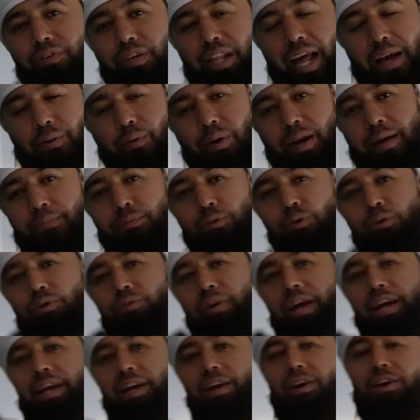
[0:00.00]
If you like what I'm doing
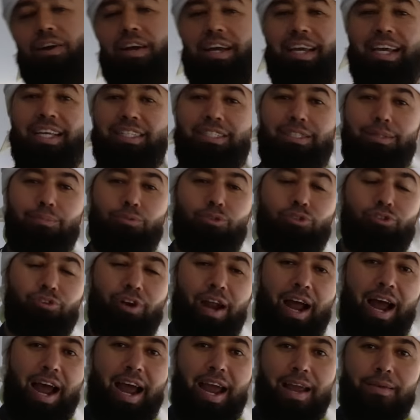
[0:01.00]
right here, hit
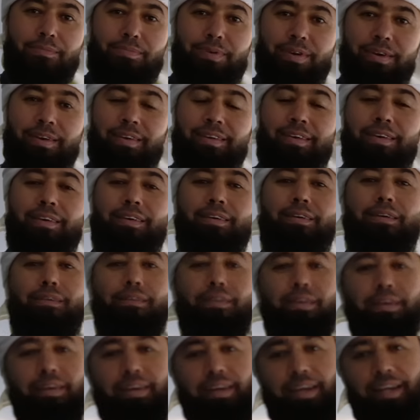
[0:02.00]
subscribe,
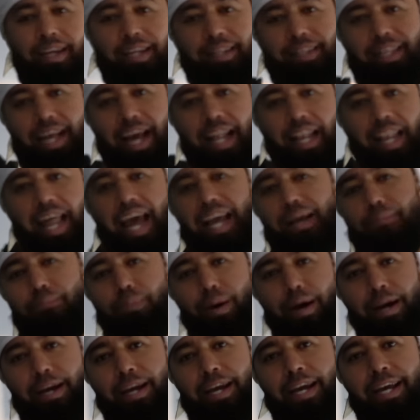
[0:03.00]
hit that like
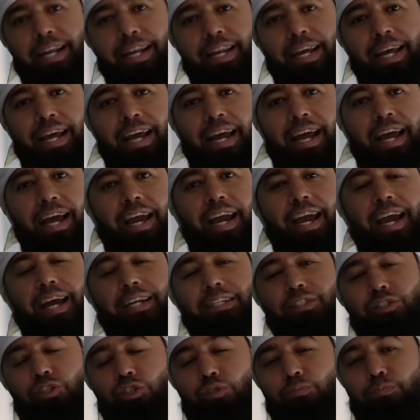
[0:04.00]
button,
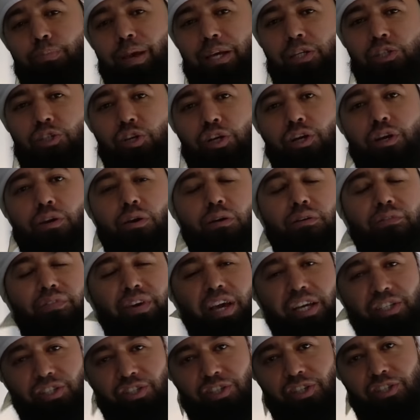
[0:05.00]
and make sure your
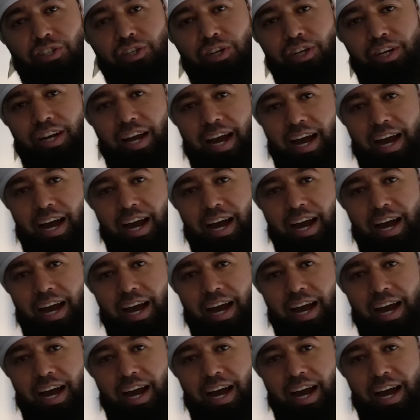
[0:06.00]
notifications are turned